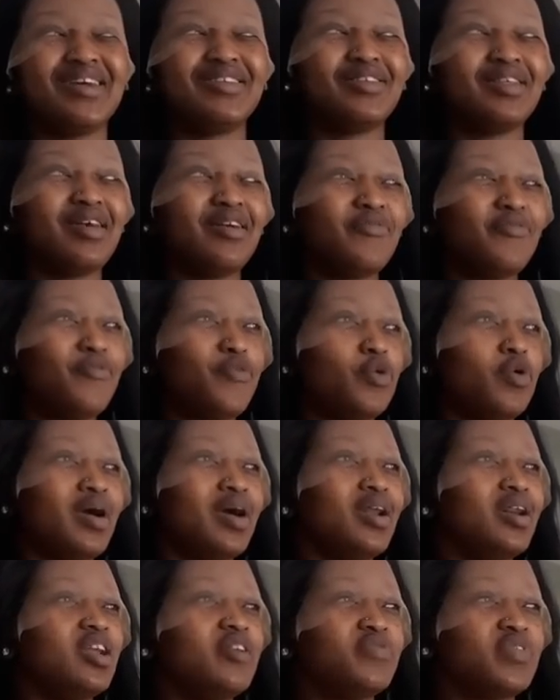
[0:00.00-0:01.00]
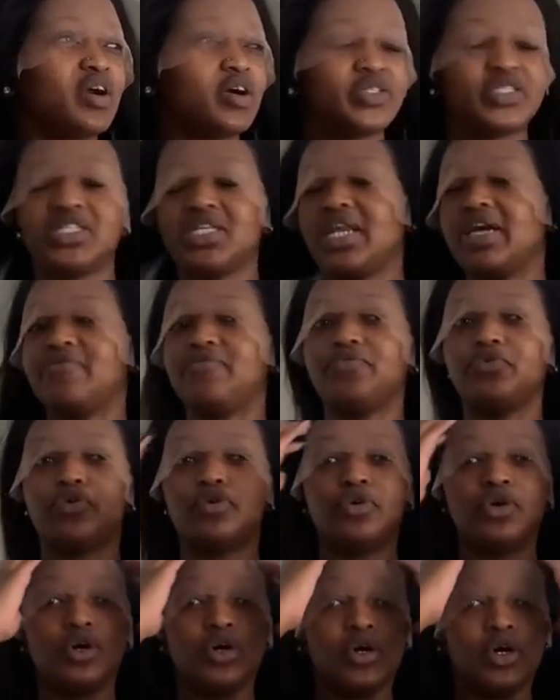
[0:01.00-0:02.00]
at like 4. I leave the house at like
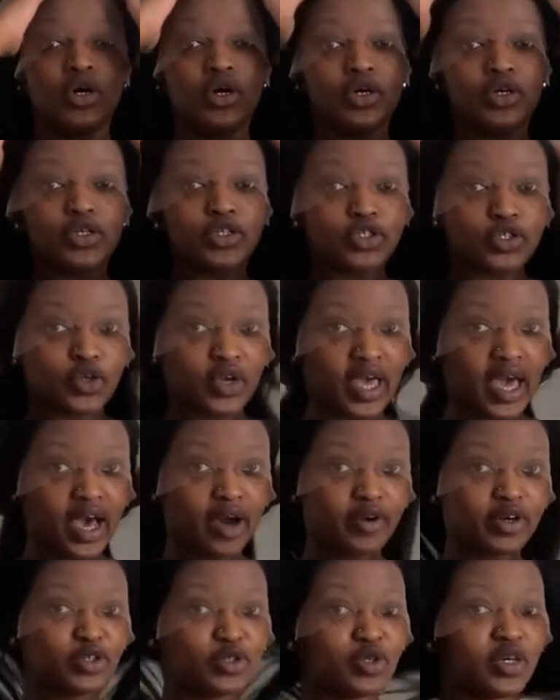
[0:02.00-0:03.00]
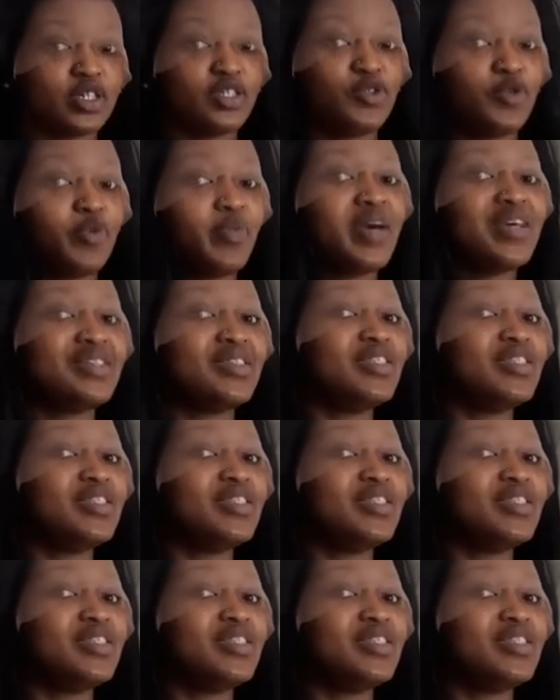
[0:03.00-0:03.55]
4. So yeah, I want to customize